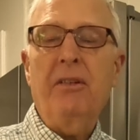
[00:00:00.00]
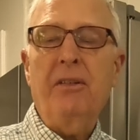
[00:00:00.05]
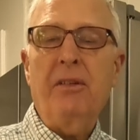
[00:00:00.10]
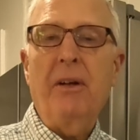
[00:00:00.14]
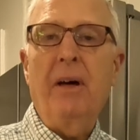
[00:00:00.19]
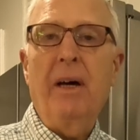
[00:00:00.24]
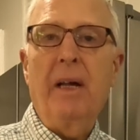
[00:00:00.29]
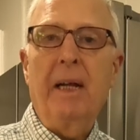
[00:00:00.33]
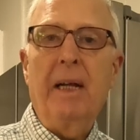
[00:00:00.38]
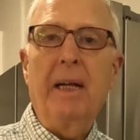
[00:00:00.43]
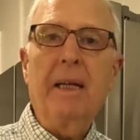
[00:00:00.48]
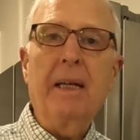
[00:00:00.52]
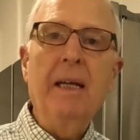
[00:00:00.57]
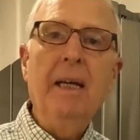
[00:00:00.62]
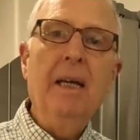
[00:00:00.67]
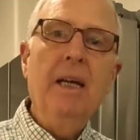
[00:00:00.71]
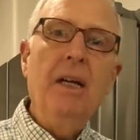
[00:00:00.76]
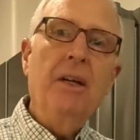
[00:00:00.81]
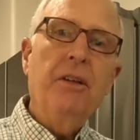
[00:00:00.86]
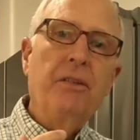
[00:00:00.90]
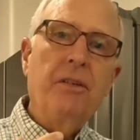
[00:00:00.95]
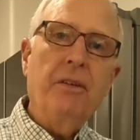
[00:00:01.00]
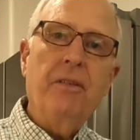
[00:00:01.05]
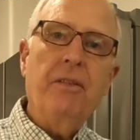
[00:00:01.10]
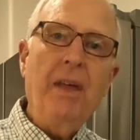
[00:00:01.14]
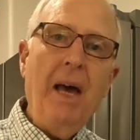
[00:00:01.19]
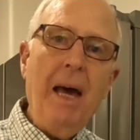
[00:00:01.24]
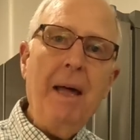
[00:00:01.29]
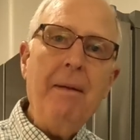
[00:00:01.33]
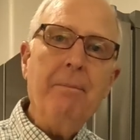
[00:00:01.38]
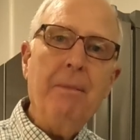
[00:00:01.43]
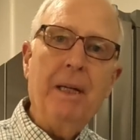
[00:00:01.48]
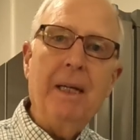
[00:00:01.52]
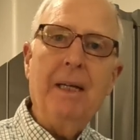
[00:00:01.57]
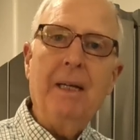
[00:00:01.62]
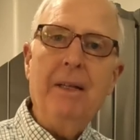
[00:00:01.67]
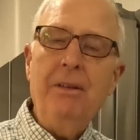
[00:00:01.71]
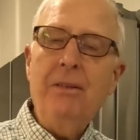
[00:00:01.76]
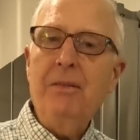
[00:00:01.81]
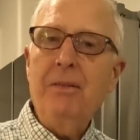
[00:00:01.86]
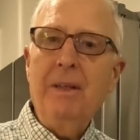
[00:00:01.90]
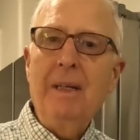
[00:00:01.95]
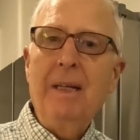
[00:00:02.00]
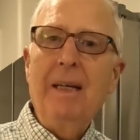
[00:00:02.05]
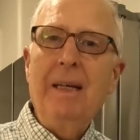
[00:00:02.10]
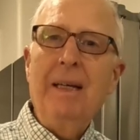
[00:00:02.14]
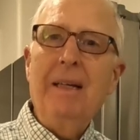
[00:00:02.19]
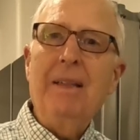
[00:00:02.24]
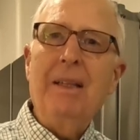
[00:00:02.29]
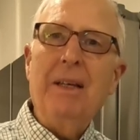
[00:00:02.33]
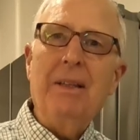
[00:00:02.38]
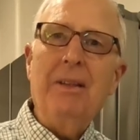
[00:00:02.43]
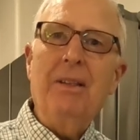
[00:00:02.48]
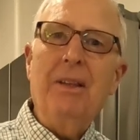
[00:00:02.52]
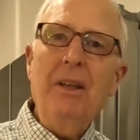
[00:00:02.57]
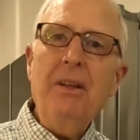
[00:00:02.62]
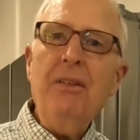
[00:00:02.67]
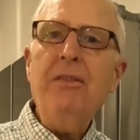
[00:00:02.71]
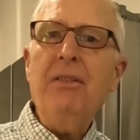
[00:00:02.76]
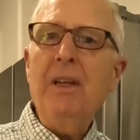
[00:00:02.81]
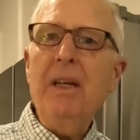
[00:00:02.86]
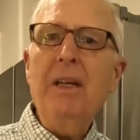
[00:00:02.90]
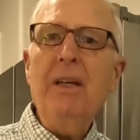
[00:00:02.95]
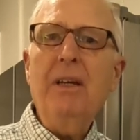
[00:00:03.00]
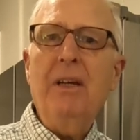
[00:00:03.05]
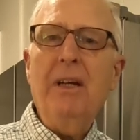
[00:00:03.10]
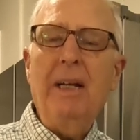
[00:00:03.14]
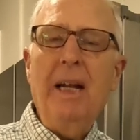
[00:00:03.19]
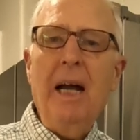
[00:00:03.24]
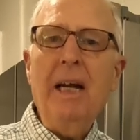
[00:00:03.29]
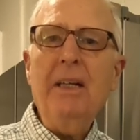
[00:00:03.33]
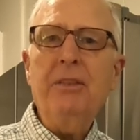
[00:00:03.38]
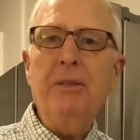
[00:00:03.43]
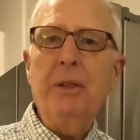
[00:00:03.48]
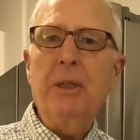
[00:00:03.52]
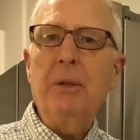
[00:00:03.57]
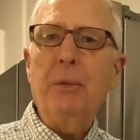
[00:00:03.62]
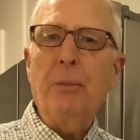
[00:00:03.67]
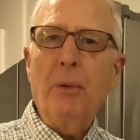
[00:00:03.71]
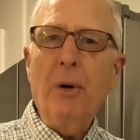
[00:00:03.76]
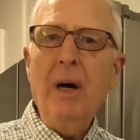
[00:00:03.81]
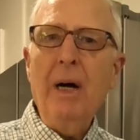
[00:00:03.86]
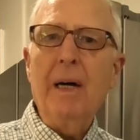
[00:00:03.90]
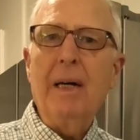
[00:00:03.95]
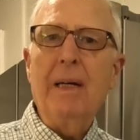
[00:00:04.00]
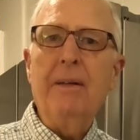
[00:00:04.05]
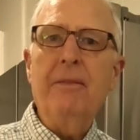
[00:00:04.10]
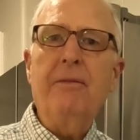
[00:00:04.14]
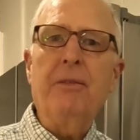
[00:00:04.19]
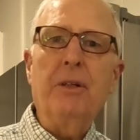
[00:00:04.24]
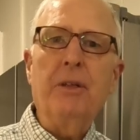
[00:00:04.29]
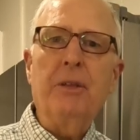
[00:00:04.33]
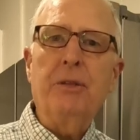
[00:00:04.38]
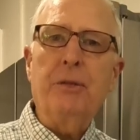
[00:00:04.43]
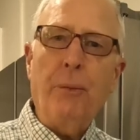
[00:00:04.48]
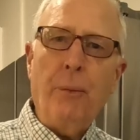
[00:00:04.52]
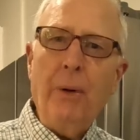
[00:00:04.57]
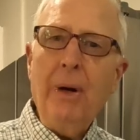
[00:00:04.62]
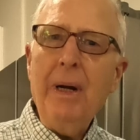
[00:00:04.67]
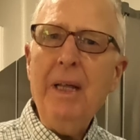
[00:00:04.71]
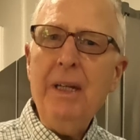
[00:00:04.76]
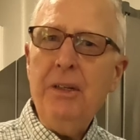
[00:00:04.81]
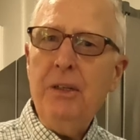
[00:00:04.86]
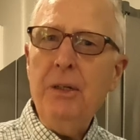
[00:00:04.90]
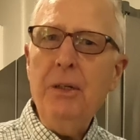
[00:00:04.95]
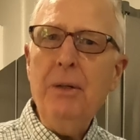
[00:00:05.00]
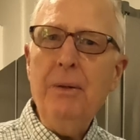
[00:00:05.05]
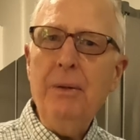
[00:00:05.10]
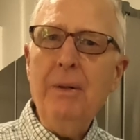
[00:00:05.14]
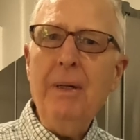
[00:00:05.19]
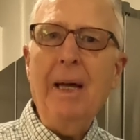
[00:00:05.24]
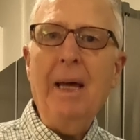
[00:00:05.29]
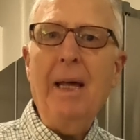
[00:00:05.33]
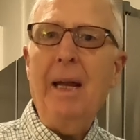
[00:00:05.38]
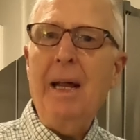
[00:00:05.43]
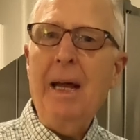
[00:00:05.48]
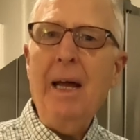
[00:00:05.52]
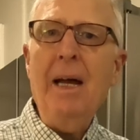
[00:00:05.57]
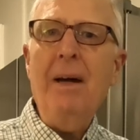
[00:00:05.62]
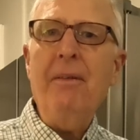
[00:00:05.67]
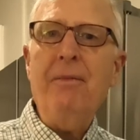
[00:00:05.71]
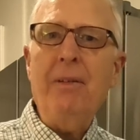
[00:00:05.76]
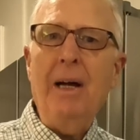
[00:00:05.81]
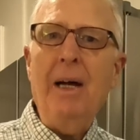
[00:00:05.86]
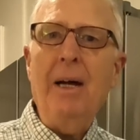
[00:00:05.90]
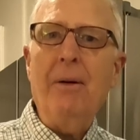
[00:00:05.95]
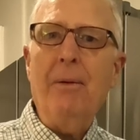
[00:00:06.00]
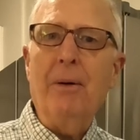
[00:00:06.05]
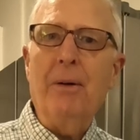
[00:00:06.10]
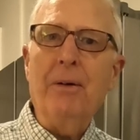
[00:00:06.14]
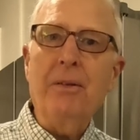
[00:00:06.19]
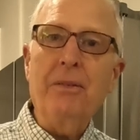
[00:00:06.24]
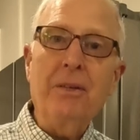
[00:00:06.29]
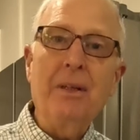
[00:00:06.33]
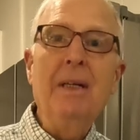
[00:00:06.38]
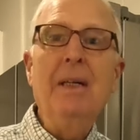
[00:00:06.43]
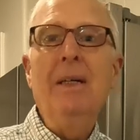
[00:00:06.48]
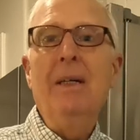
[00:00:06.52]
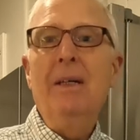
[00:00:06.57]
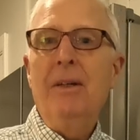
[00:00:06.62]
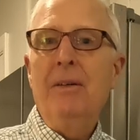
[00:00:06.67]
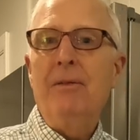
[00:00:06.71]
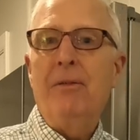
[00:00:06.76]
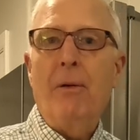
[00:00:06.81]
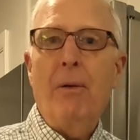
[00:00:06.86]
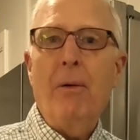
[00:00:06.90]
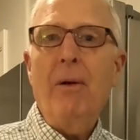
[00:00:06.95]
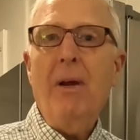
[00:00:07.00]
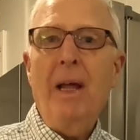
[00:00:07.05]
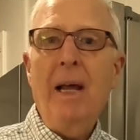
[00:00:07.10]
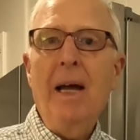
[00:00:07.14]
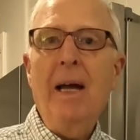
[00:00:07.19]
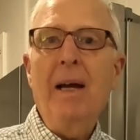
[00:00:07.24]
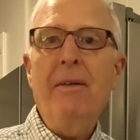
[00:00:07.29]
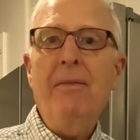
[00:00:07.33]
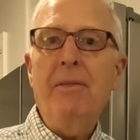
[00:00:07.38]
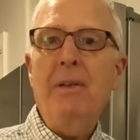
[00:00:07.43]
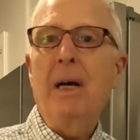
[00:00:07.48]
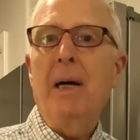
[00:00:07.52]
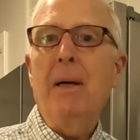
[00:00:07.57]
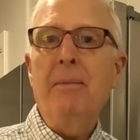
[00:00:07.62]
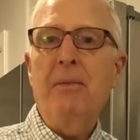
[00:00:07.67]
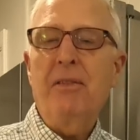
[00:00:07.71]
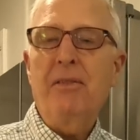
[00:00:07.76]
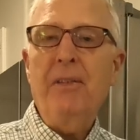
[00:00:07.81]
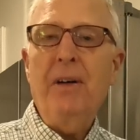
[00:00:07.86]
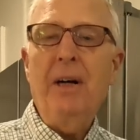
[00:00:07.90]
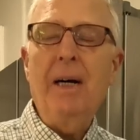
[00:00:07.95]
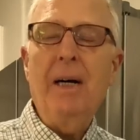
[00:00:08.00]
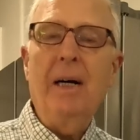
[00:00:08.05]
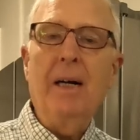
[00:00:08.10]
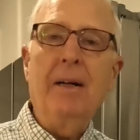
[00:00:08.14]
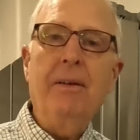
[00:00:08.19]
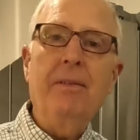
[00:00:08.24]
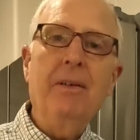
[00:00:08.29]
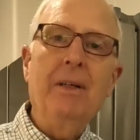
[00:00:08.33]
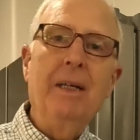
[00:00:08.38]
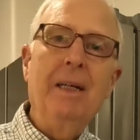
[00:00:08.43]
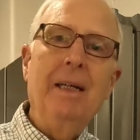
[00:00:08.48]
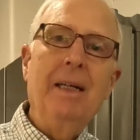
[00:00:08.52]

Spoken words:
Sonic. So that means that this thing could actually run for 22.5 hours, 4.5 times 5,